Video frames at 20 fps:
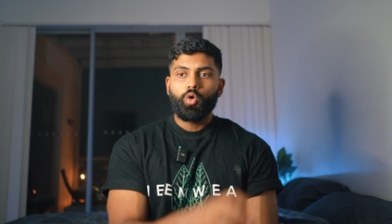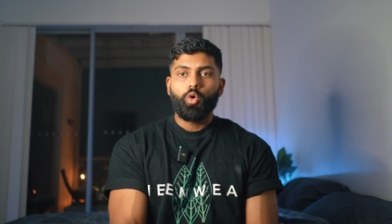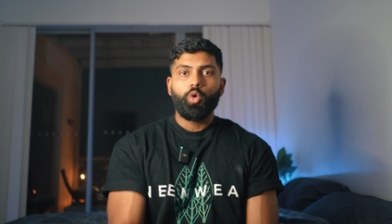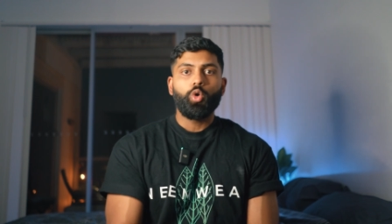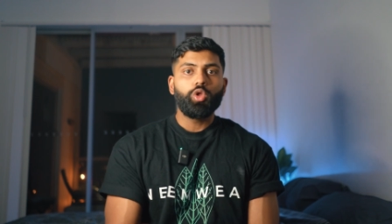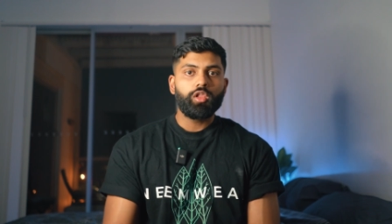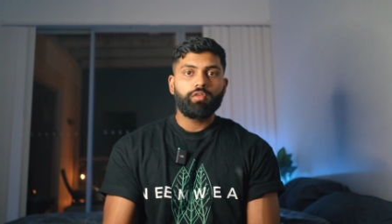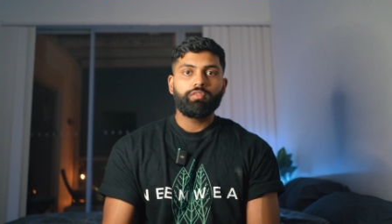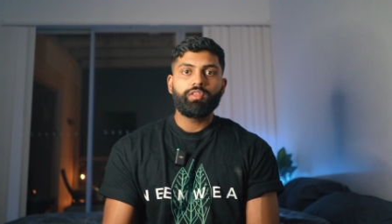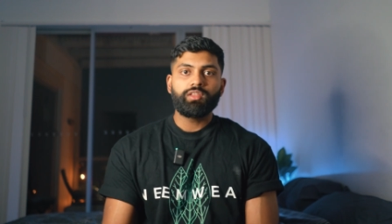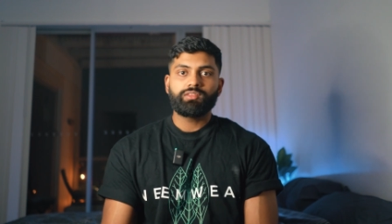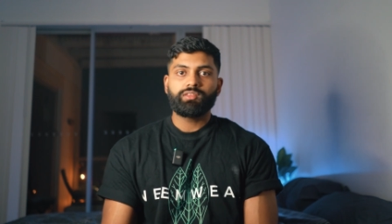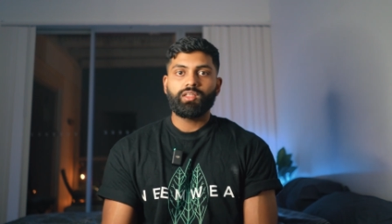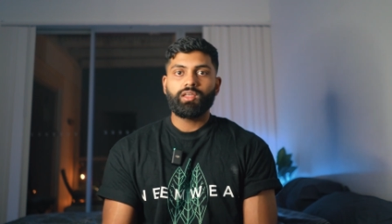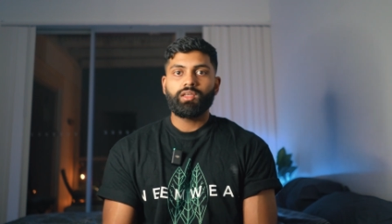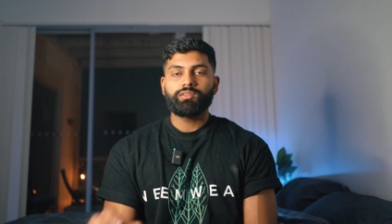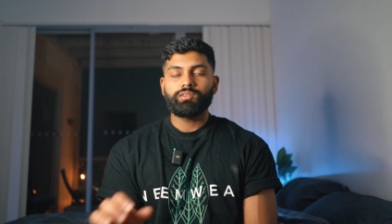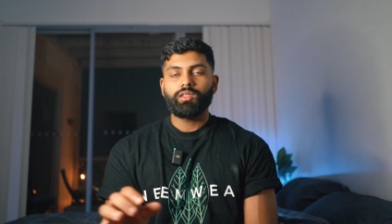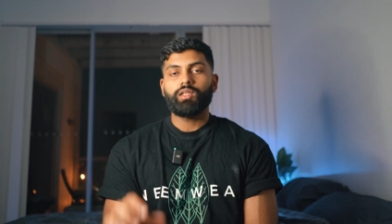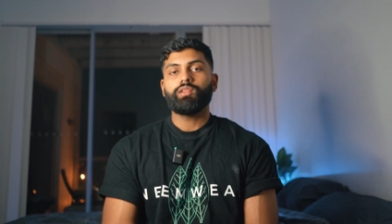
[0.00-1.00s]
All of these
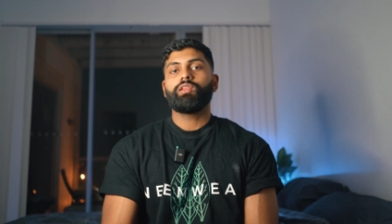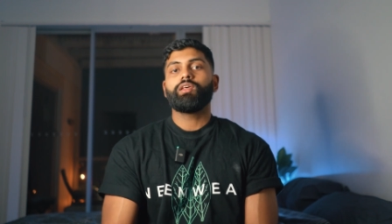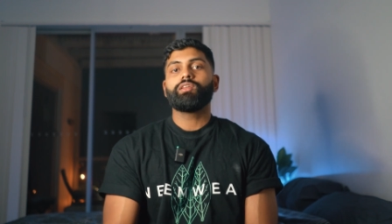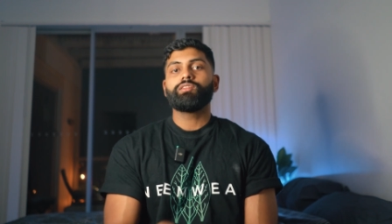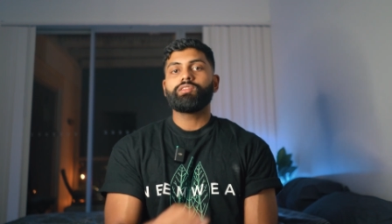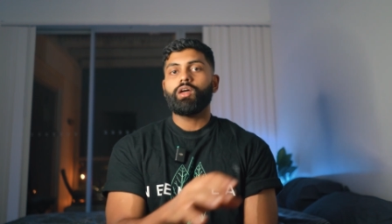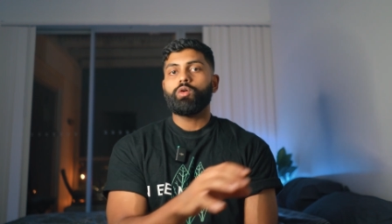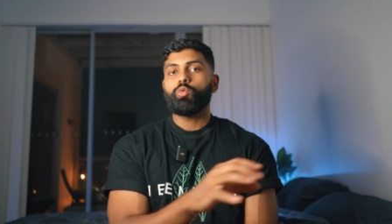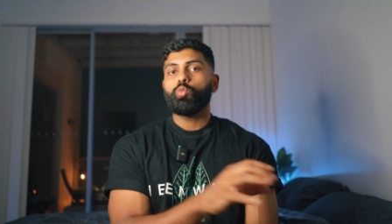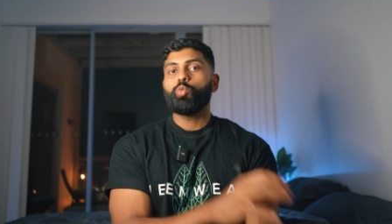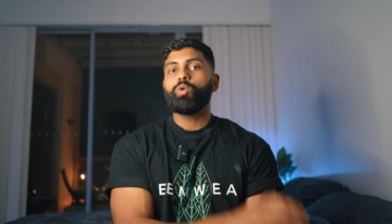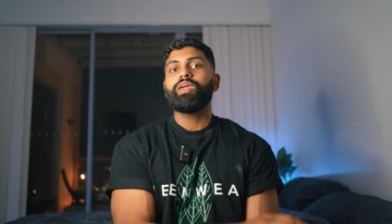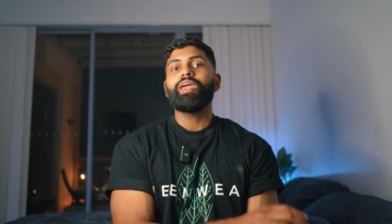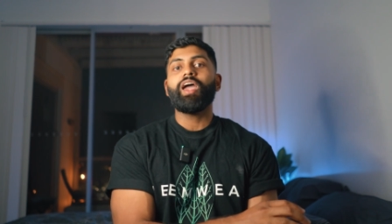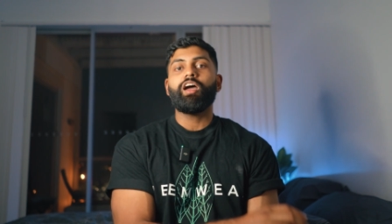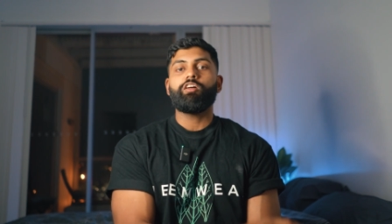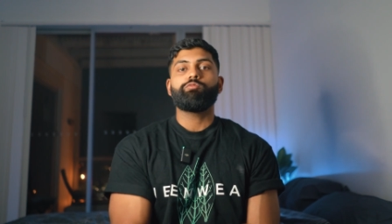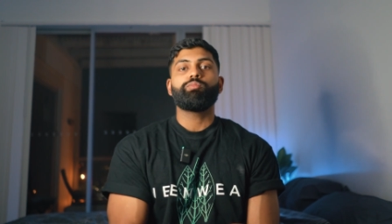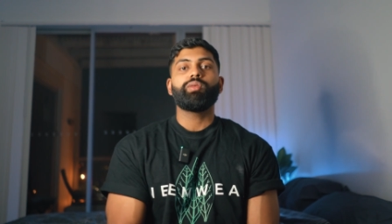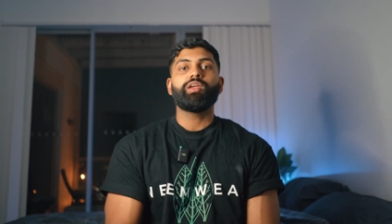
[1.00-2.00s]
things are things that we
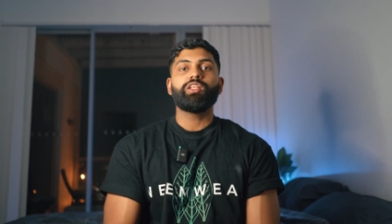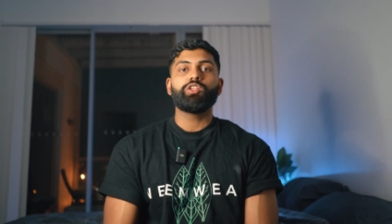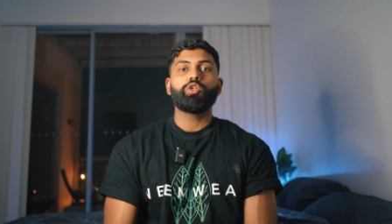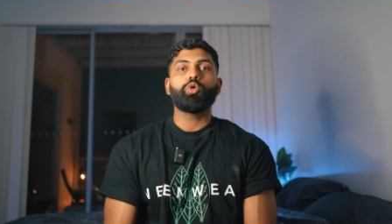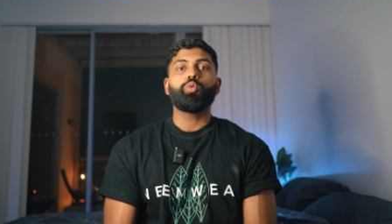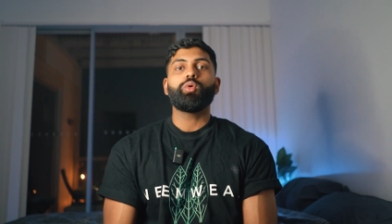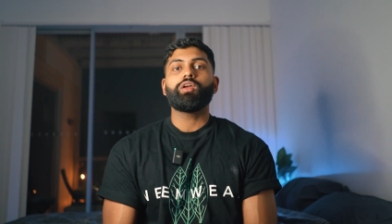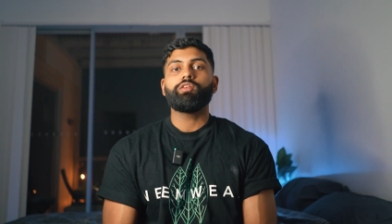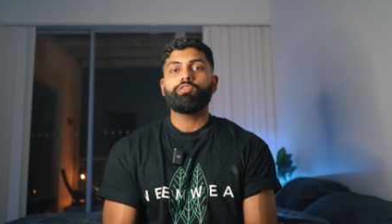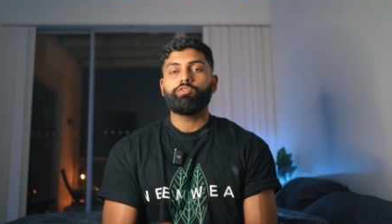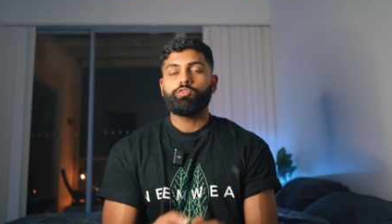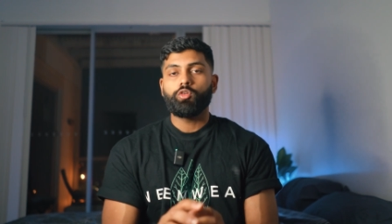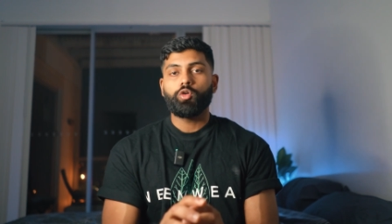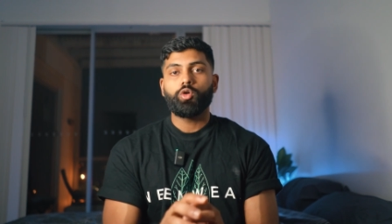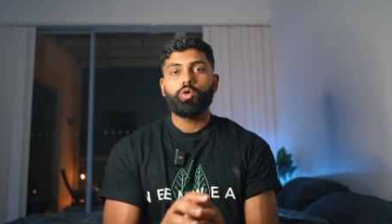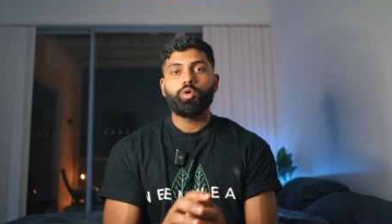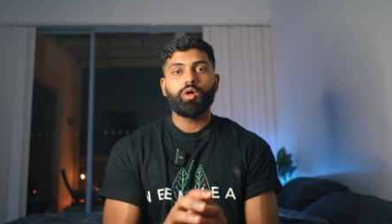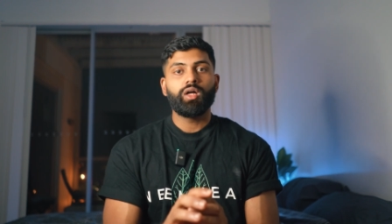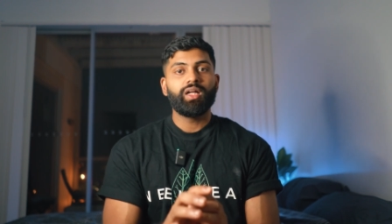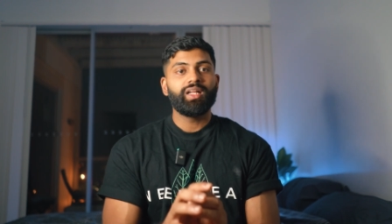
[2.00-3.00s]
have been doing
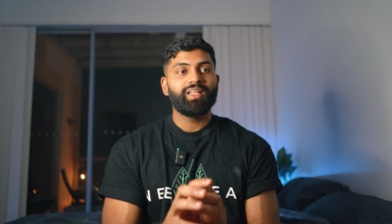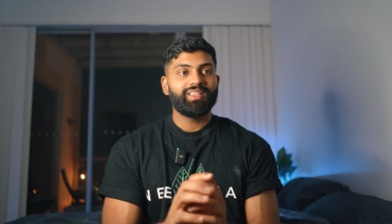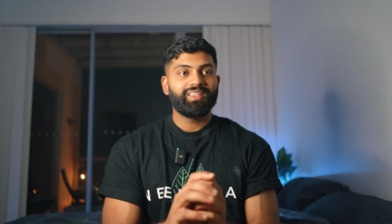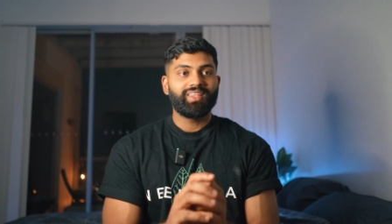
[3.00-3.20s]
for